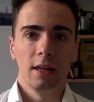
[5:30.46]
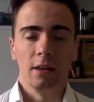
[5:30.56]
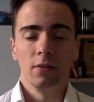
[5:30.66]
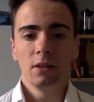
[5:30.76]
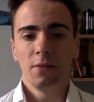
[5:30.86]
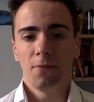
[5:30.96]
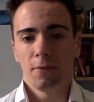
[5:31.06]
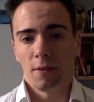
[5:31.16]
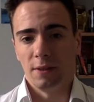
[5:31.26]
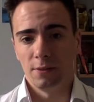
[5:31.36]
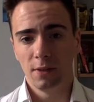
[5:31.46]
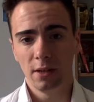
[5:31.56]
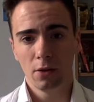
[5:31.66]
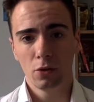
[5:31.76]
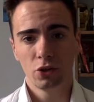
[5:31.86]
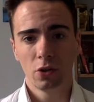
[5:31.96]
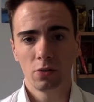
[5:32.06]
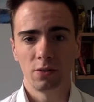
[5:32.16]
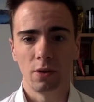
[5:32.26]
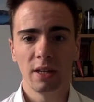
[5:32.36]
Even if this video
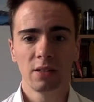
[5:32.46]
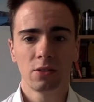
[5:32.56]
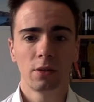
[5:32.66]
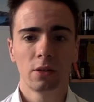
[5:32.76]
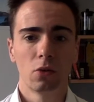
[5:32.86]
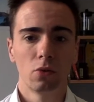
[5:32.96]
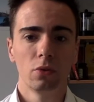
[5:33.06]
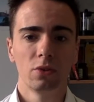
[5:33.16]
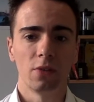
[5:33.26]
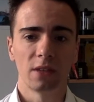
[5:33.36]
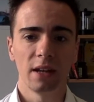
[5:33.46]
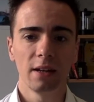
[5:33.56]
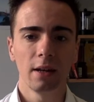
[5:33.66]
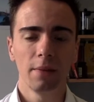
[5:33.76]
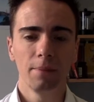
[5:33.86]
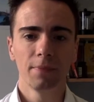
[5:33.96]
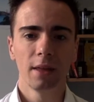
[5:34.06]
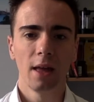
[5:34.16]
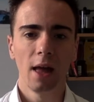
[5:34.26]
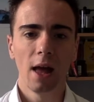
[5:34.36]
shows the historical roots of Canada,
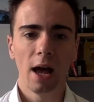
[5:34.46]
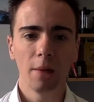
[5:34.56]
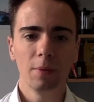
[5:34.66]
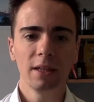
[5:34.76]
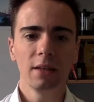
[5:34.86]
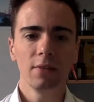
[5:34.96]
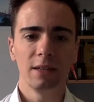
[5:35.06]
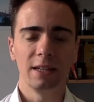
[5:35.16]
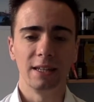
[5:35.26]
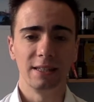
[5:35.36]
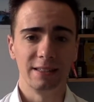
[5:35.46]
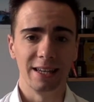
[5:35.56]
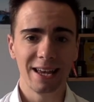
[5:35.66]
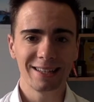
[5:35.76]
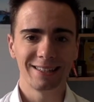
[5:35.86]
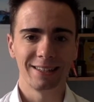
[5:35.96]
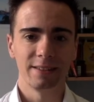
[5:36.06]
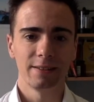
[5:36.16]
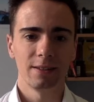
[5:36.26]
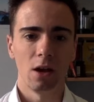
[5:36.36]
I believe it is the
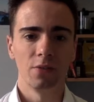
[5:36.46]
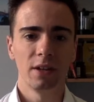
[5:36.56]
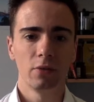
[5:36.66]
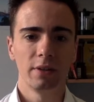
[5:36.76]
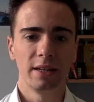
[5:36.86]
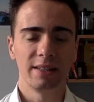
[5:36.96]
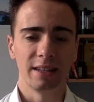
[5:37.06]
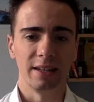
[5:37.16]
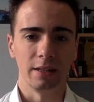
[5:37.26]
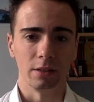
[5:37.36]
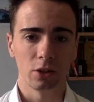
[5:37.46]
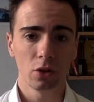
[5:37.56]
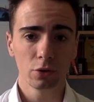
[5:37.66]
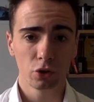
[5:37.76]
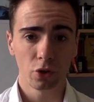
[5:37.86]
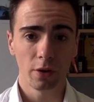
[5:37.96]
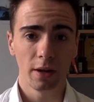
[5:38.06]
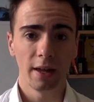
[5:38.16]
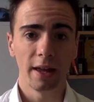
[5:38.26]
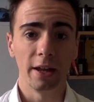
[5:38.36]
essence of nowadays Canadian culture
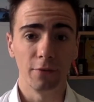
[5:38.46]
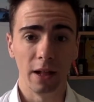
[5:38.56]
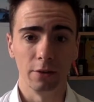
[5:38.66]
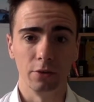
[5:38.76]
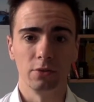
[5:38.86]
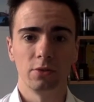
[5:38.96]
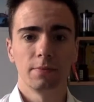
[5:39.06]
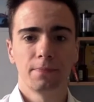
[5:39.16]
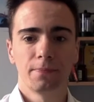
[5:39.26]
and values.